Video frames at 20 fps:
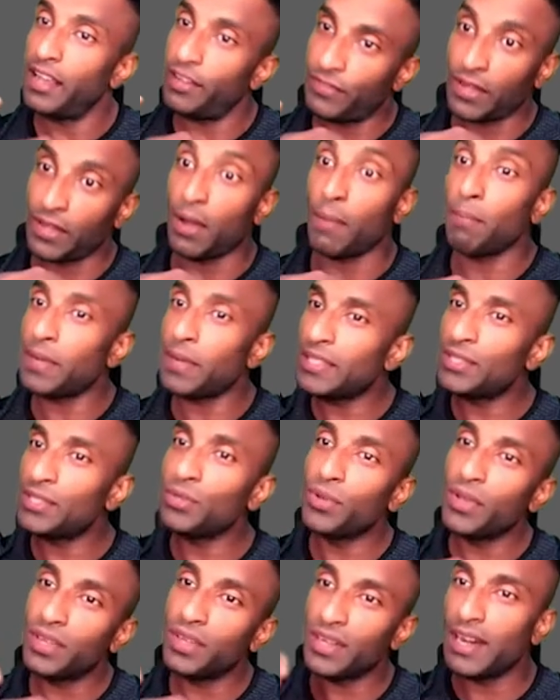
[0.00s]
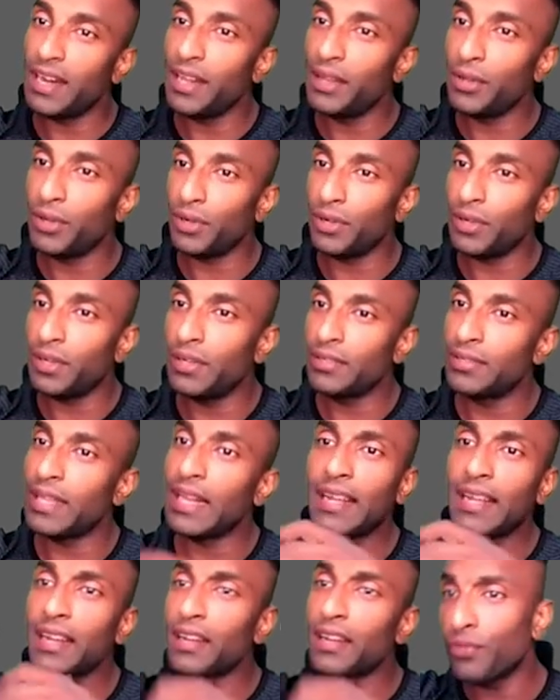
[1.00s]
If the company is doing really good,
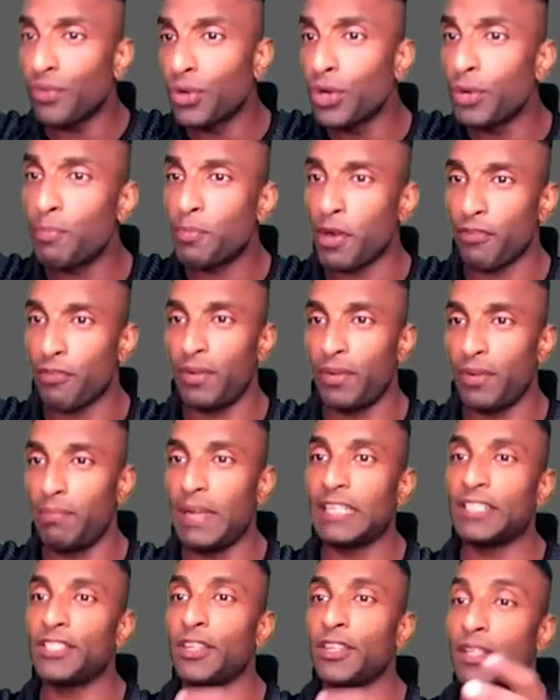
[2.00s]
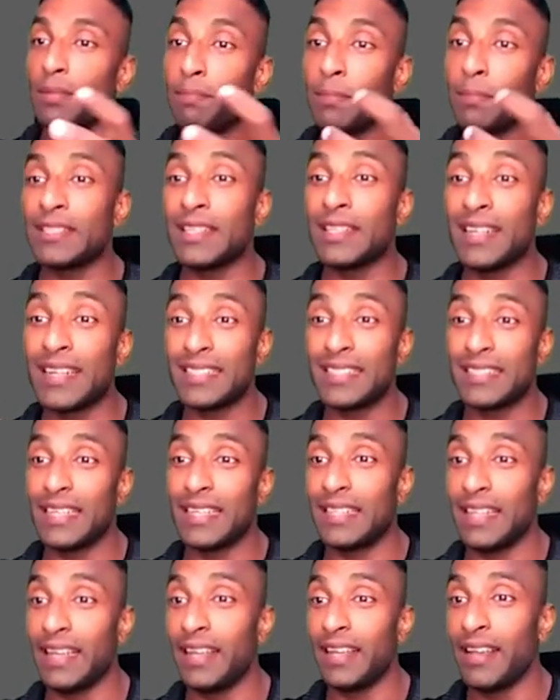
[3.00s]
they'll get a good profit based on the percentage
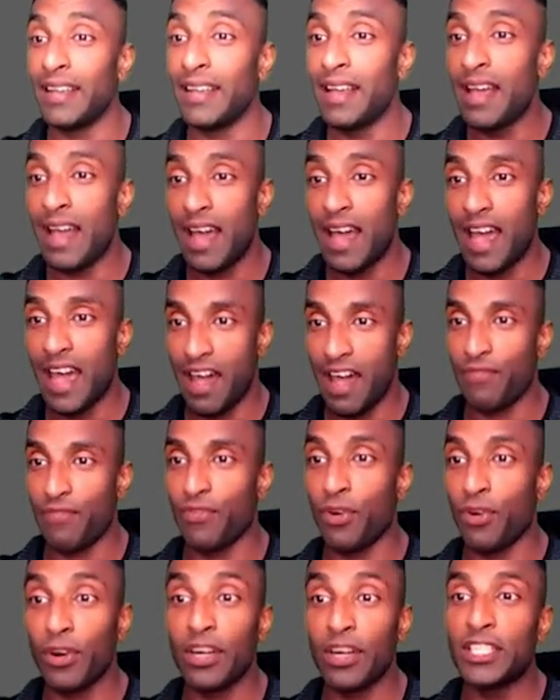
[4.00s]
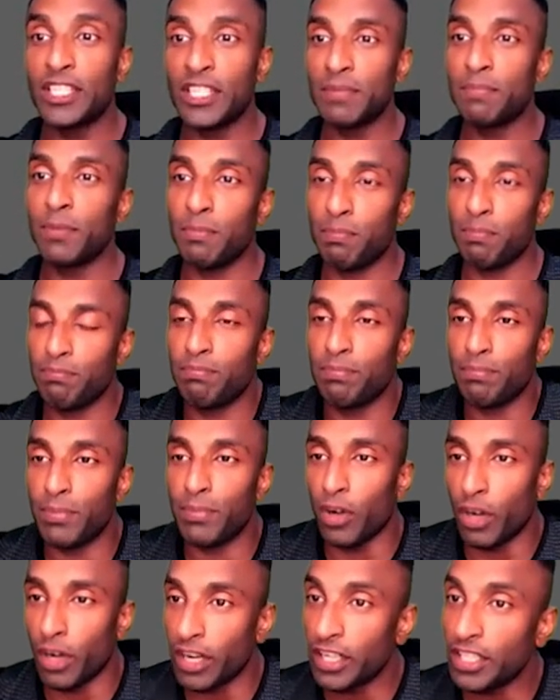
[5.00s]
that they have, ownership of,
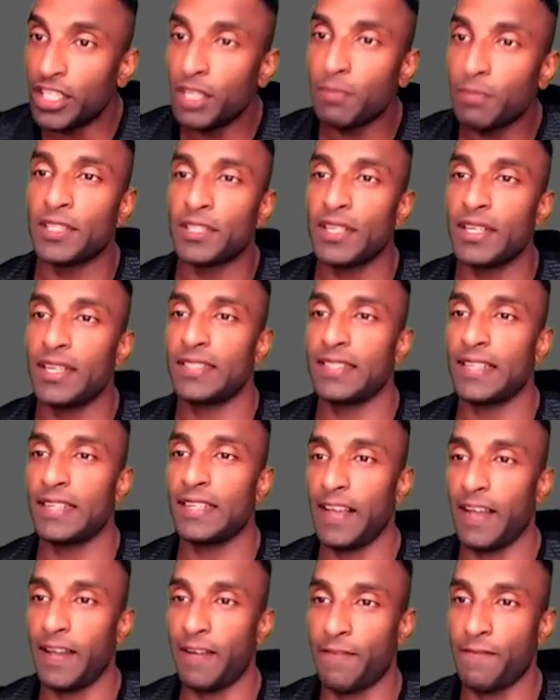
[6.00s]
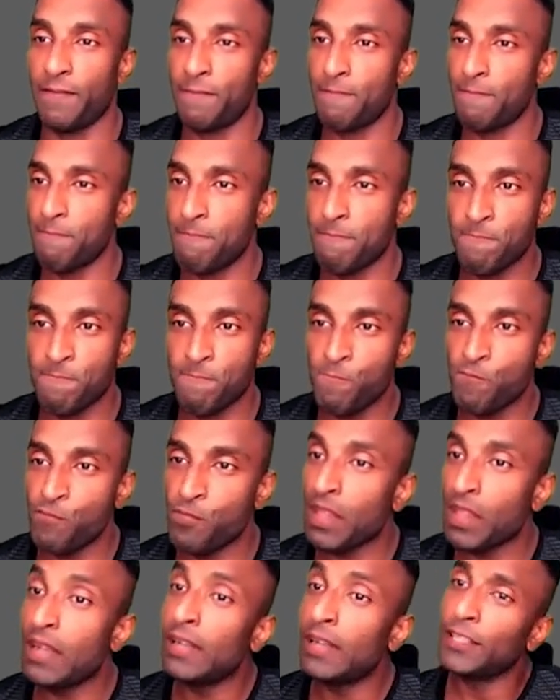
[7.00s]
ownership percentage that they have.
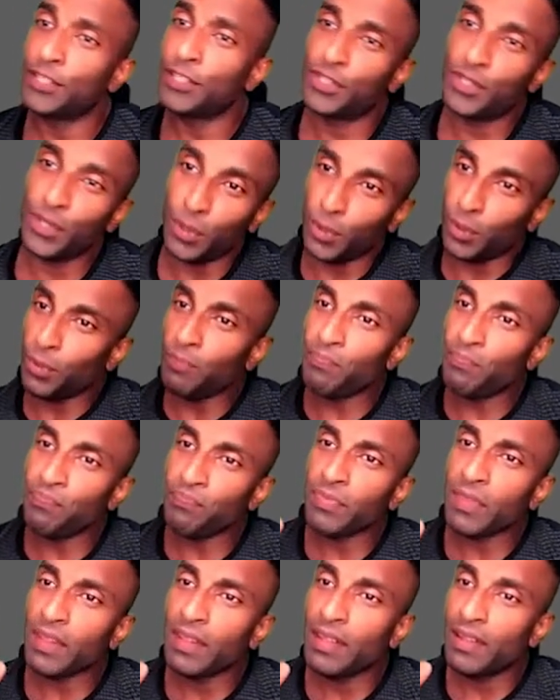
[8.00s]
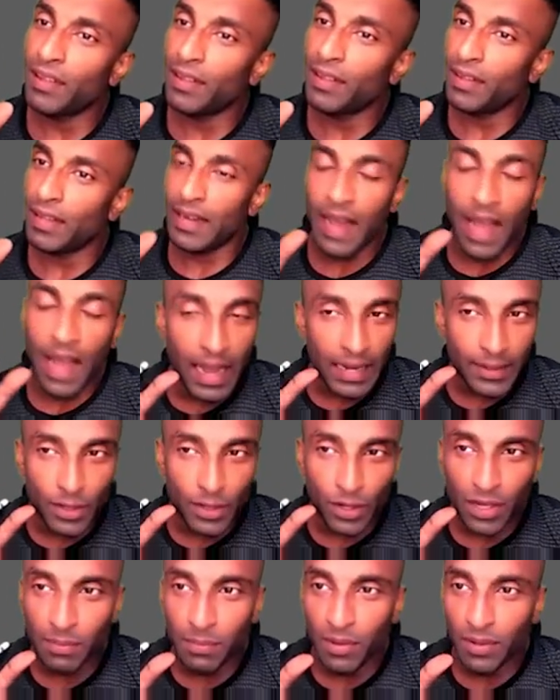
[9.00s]
So now I'll
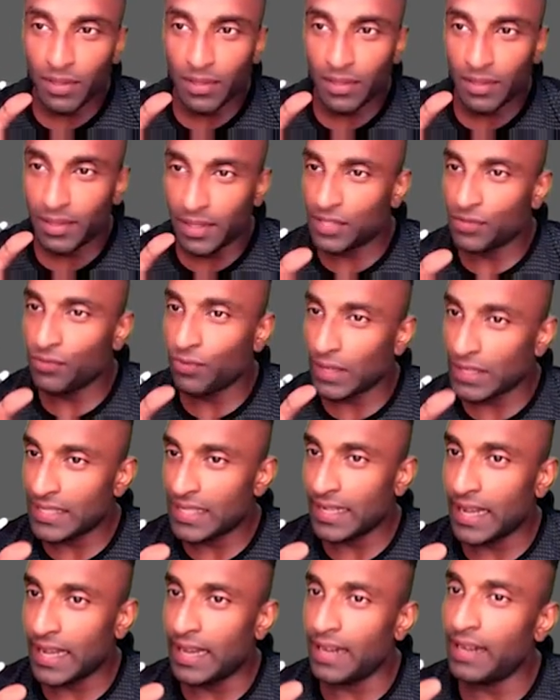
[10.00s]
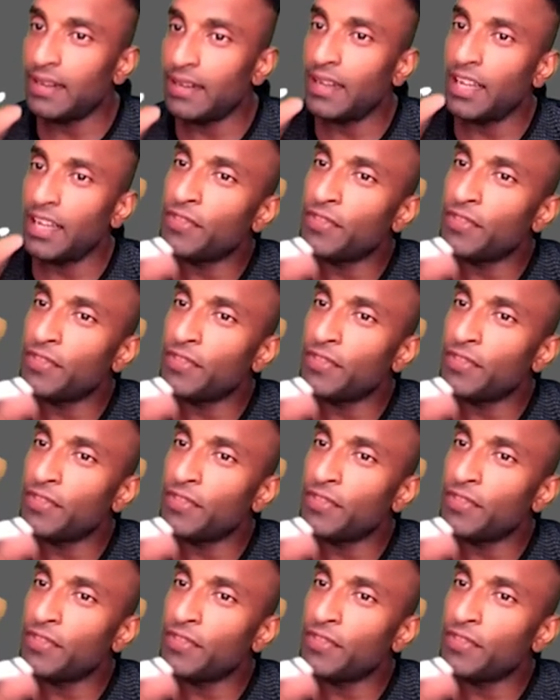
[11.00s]
talk about this once again.